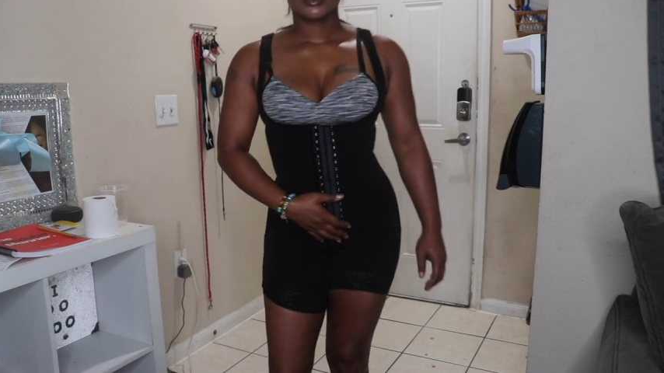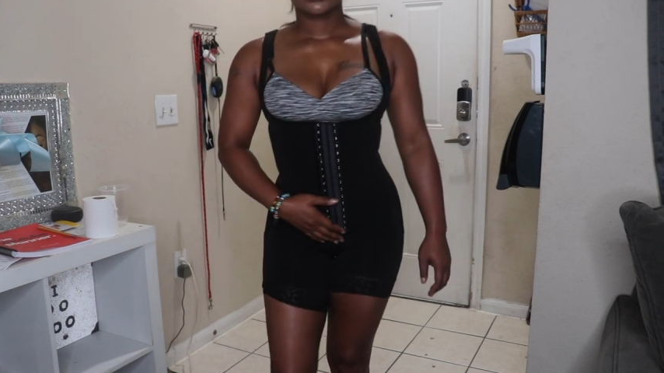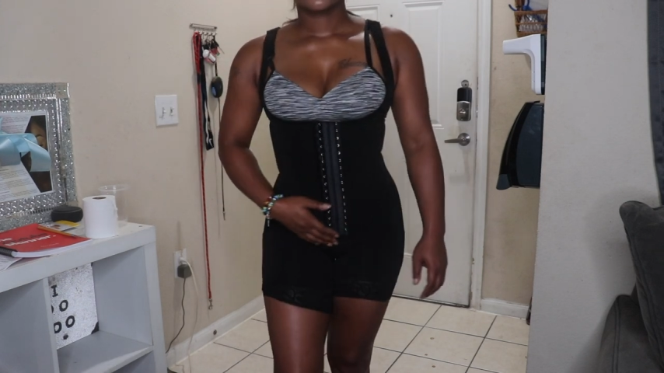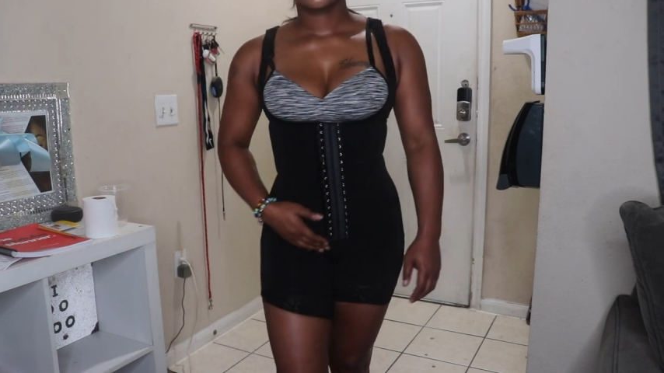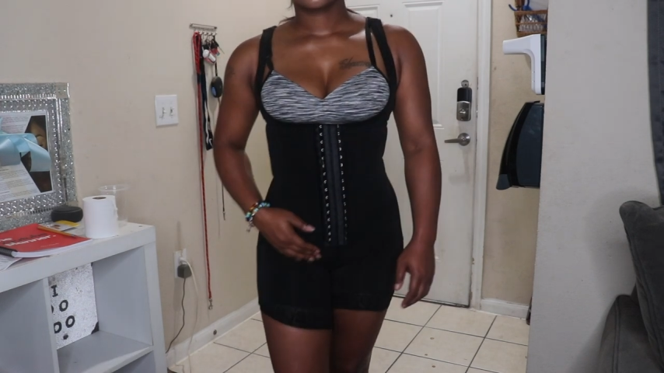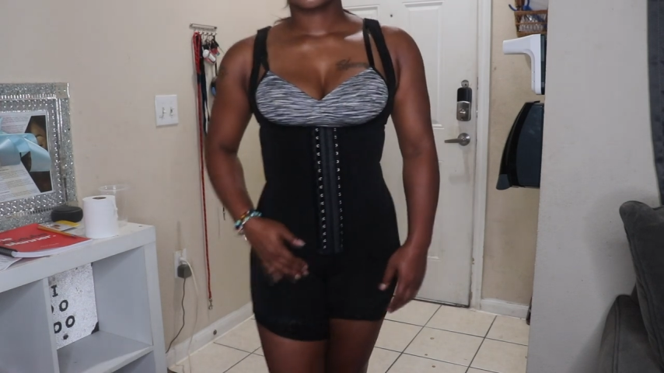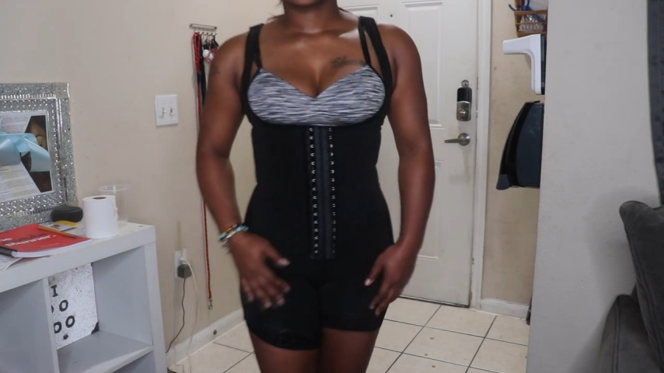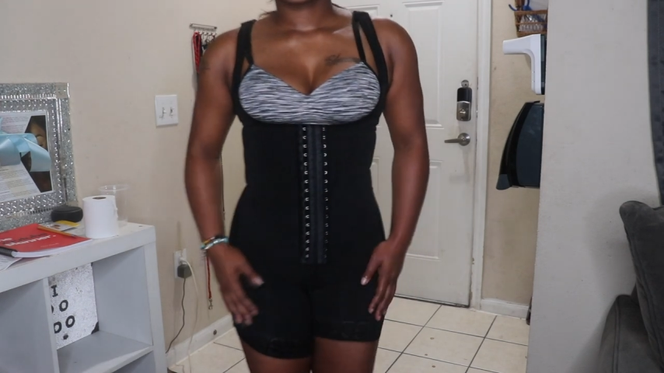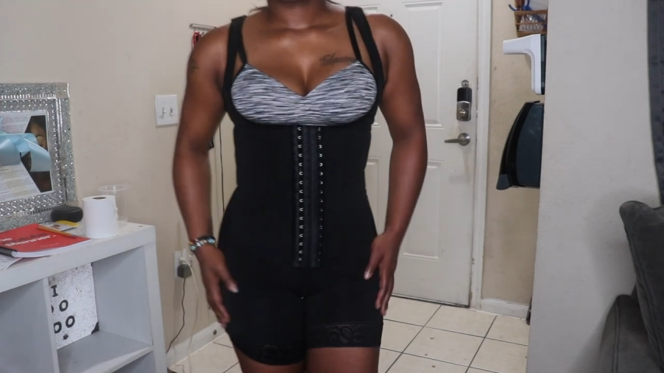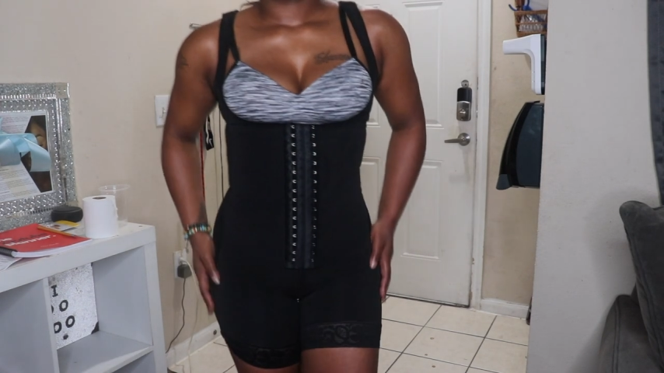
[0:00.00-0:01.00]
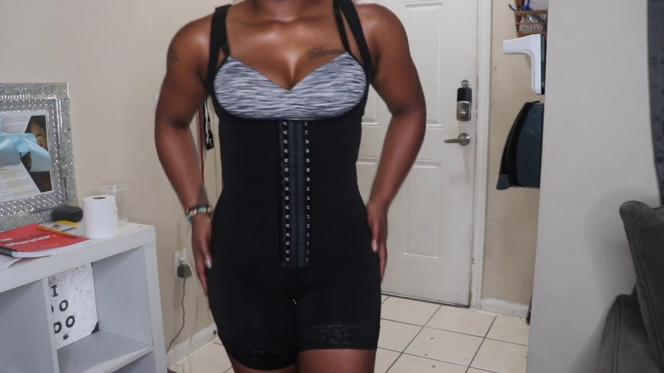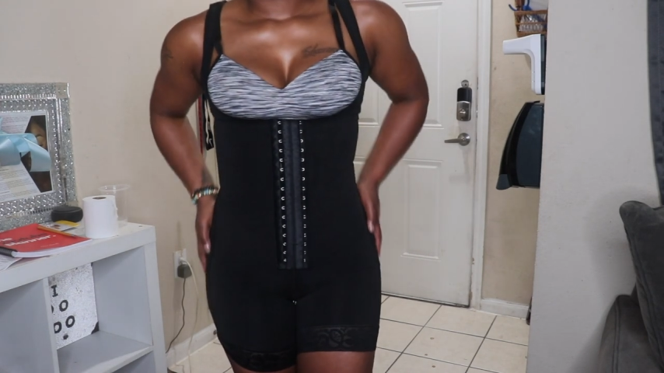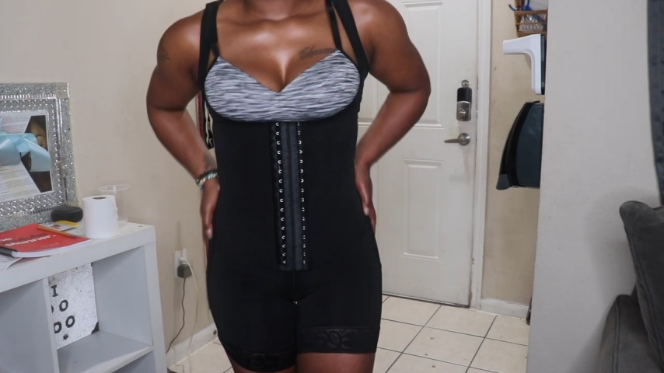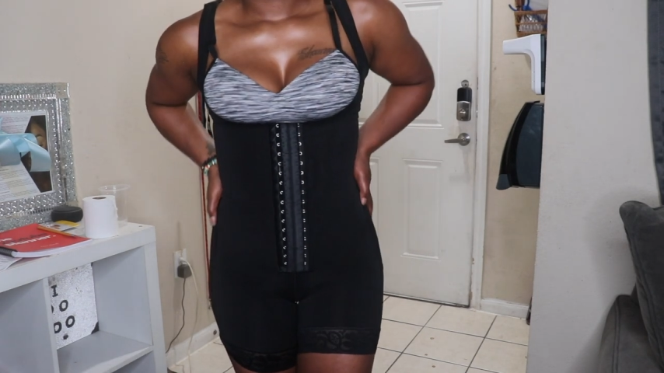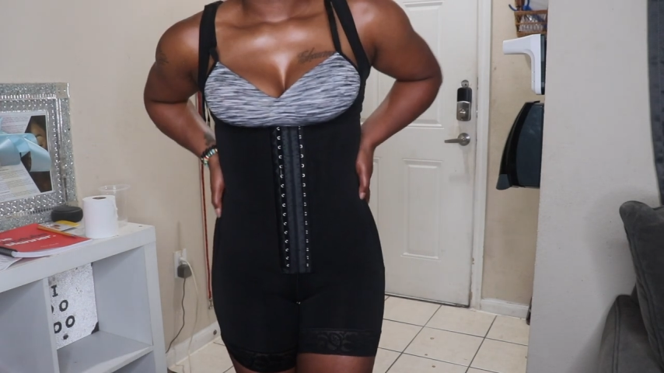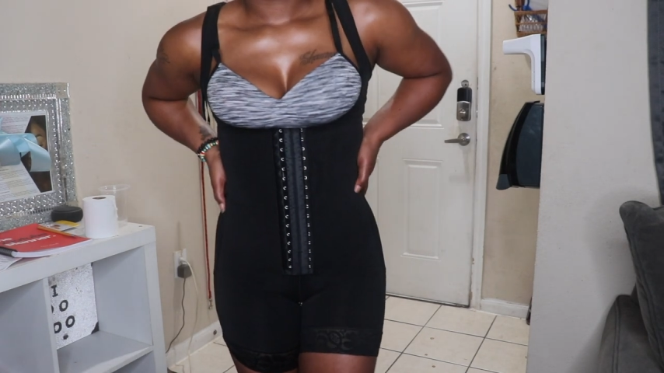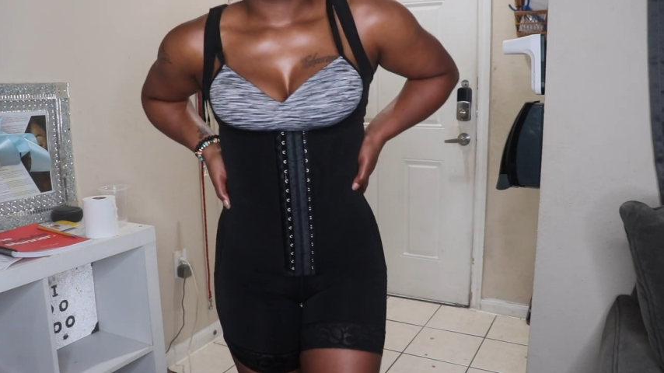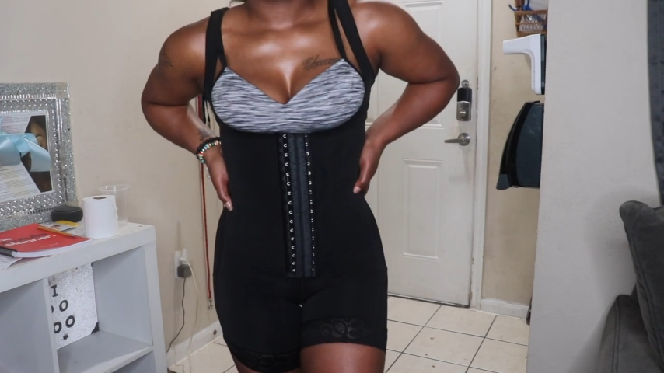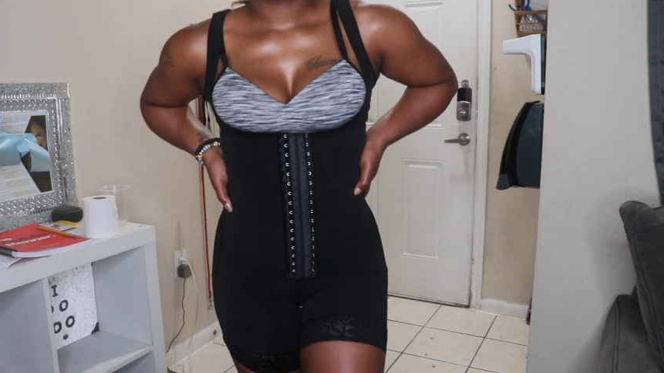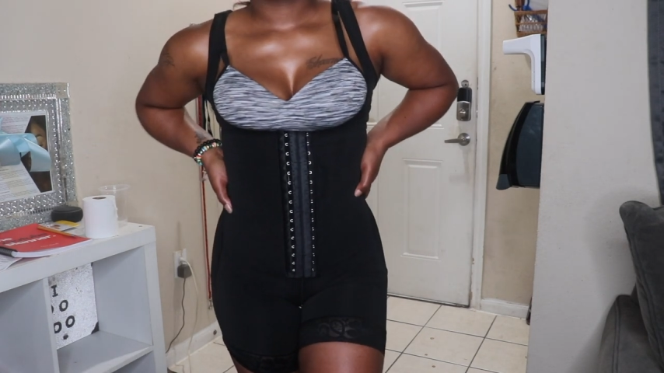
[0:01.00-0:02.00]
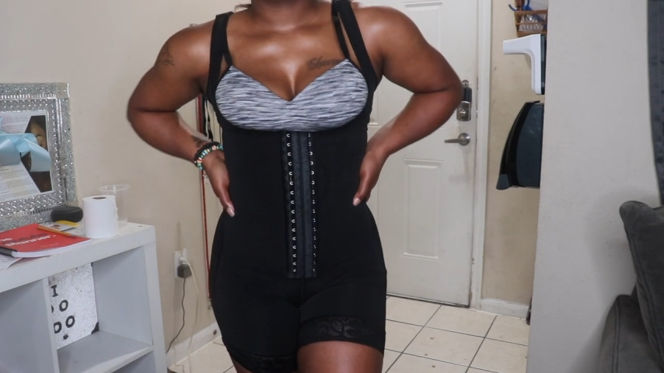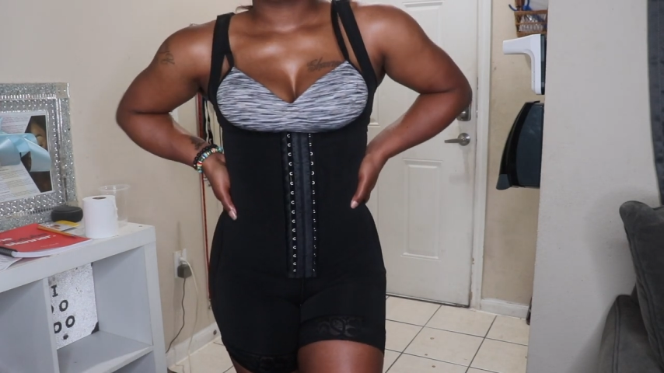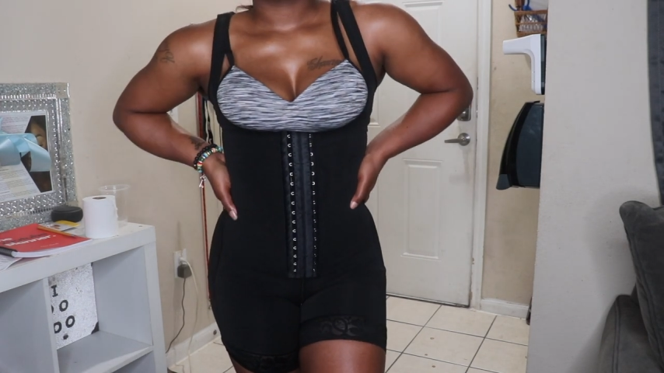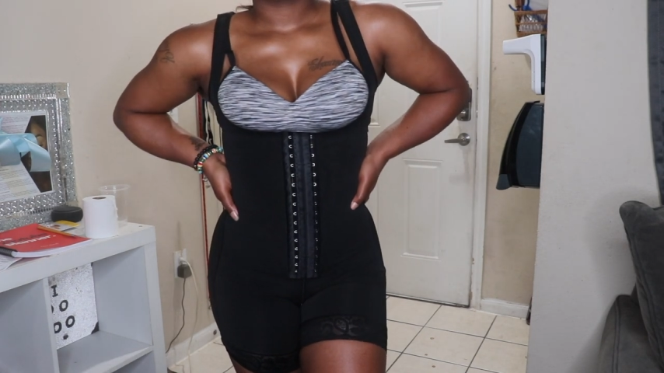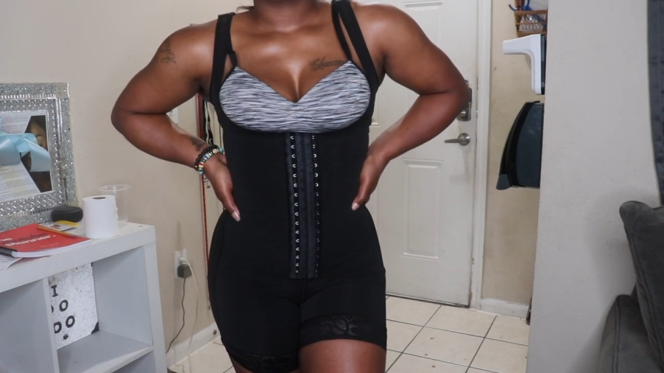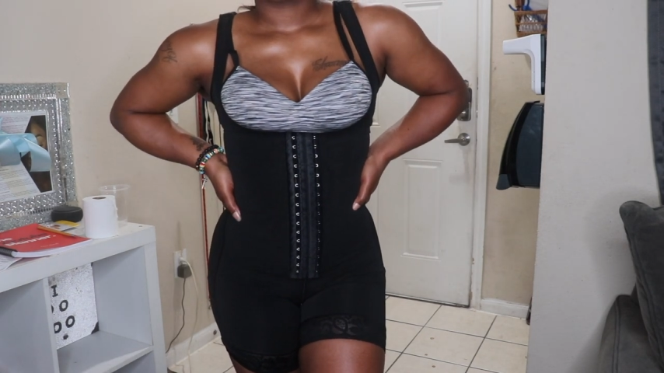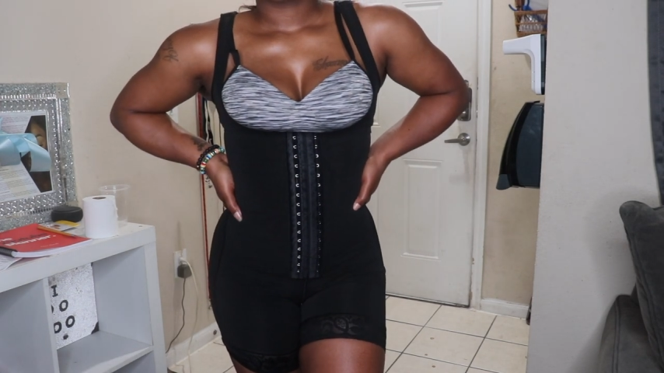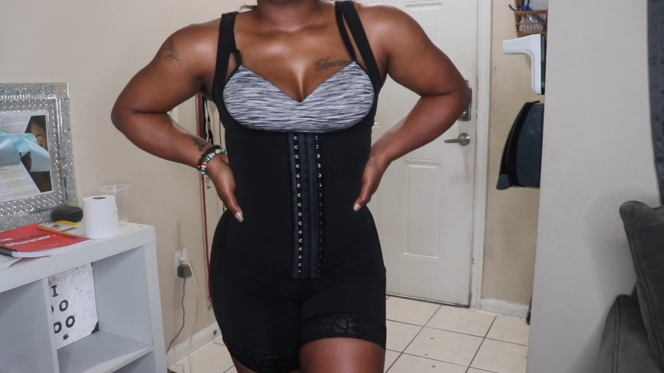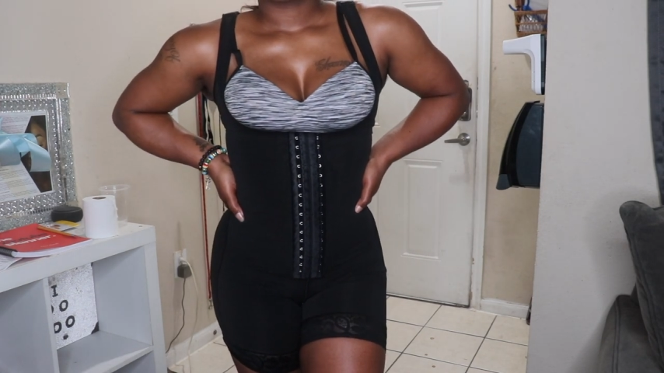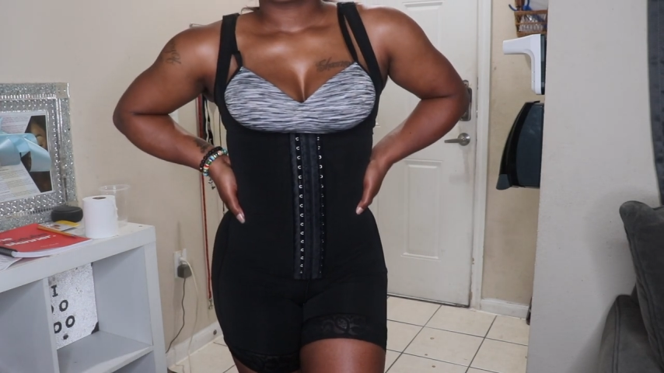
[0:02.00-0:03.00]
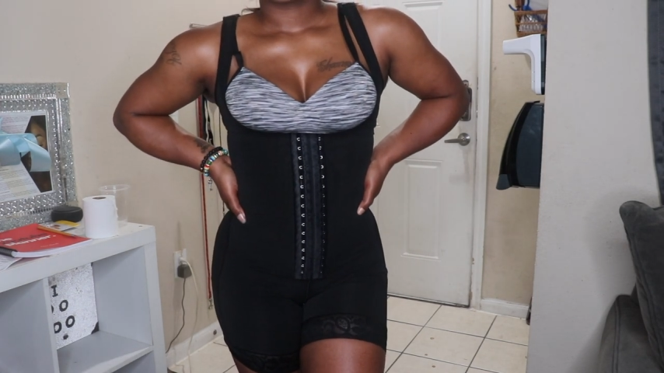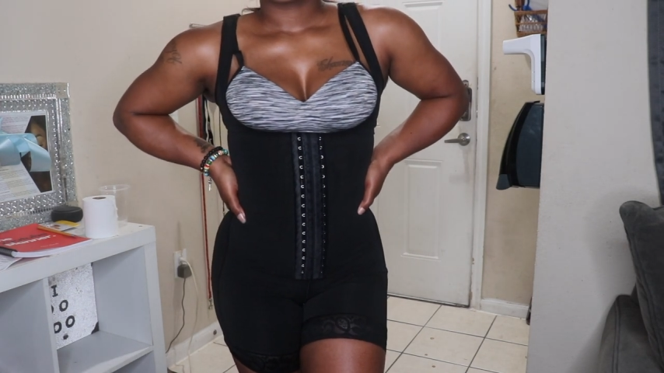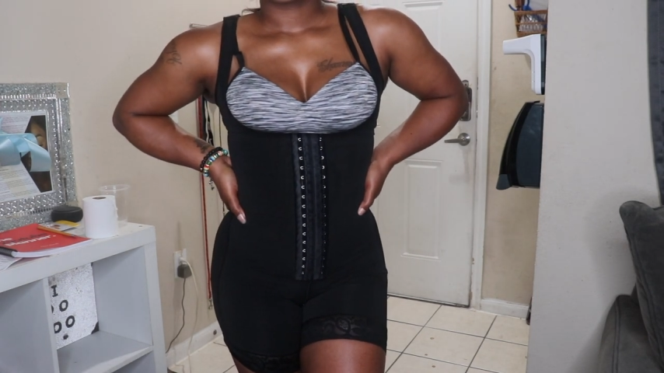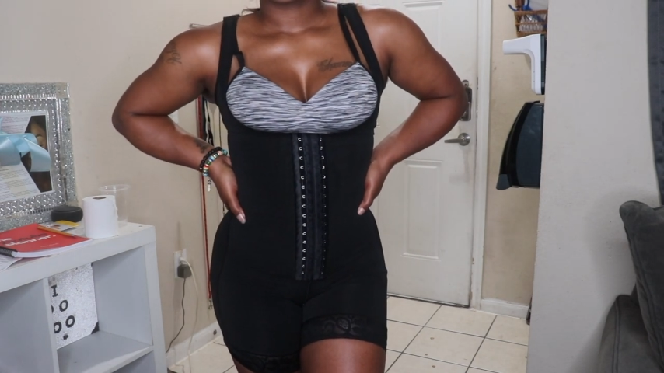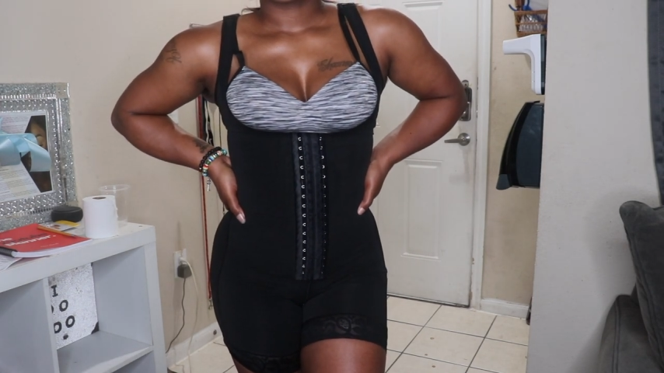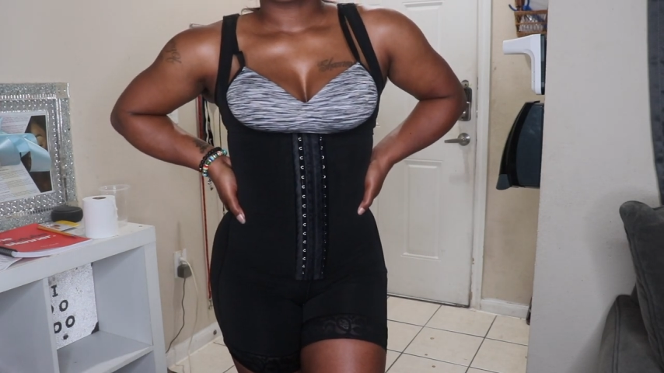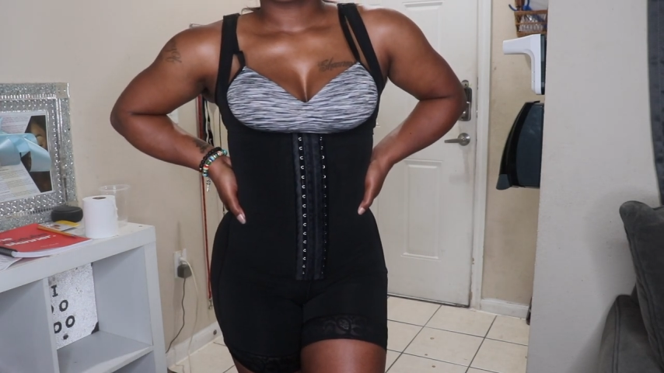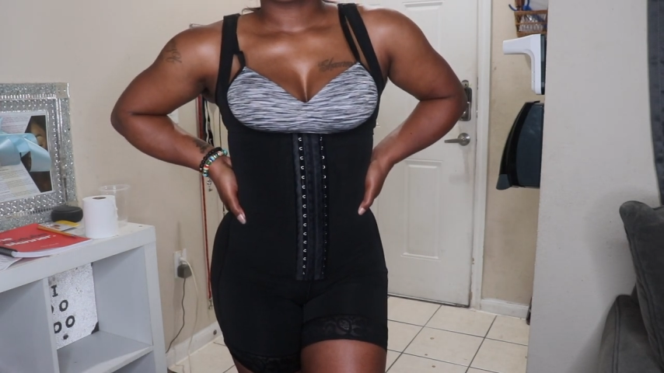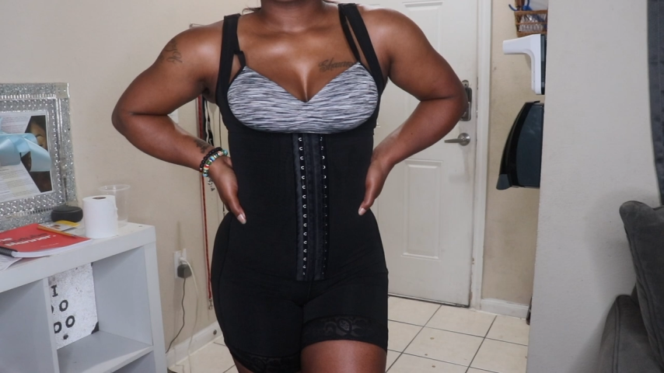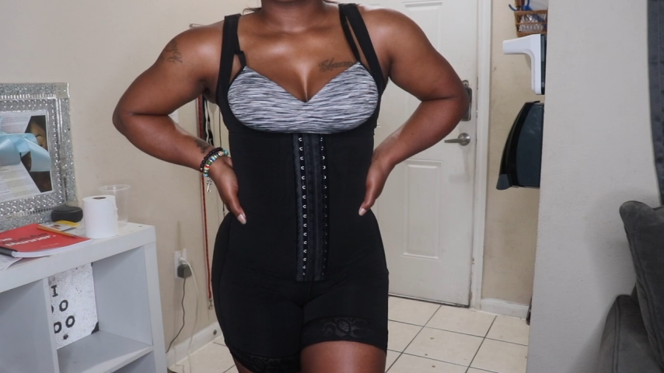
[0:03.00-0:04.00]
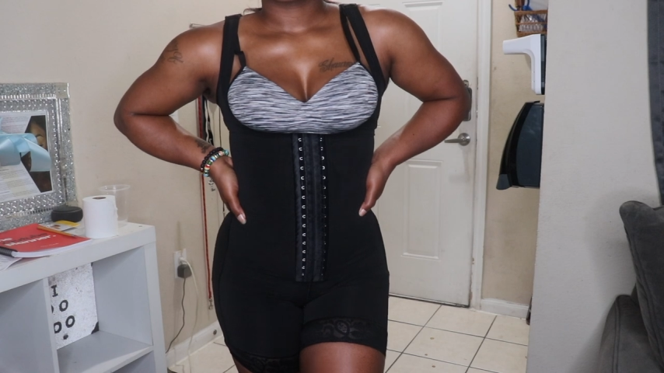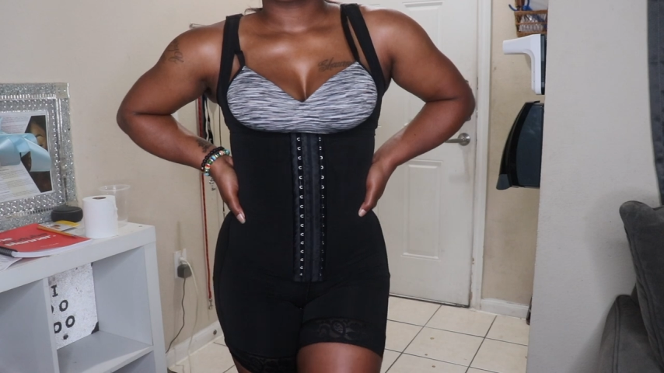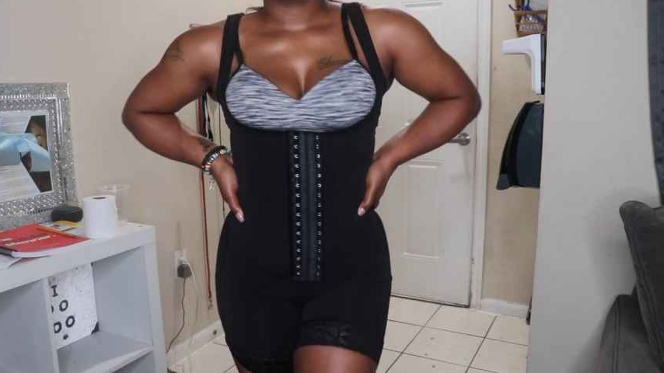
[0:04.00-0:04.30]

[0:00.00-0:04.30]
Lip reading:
[unreadable: no face in view]